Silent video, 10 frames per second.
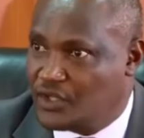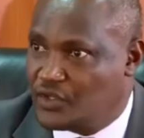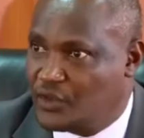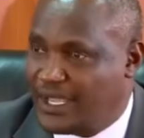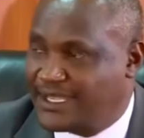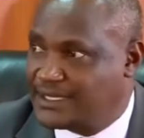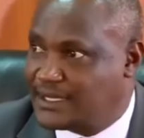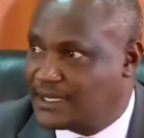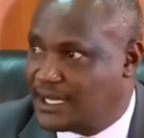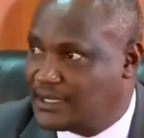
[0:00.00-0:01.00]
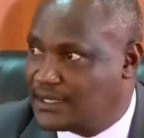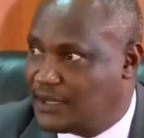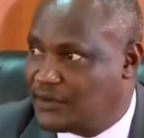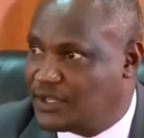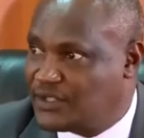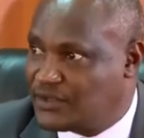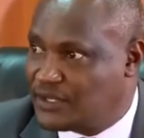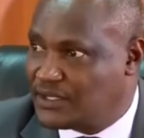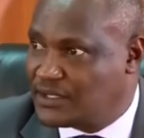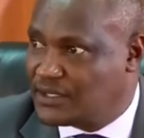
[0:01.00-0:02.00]
to exercise
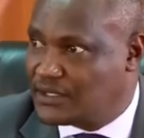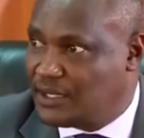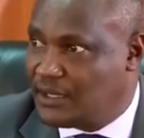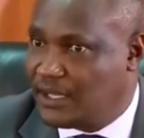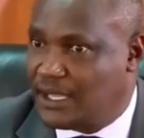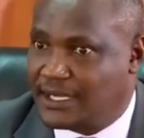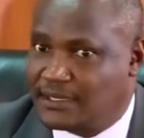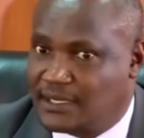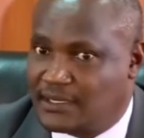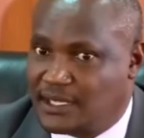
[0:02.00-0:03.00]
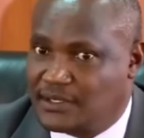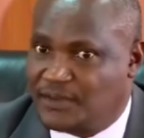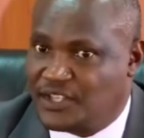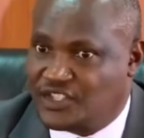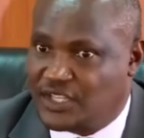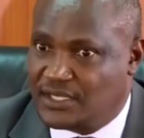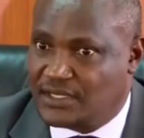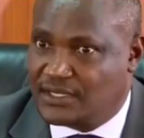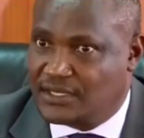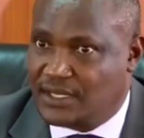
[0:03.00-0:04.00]
restraints, exercise
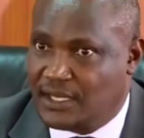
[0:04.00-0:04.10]
patience,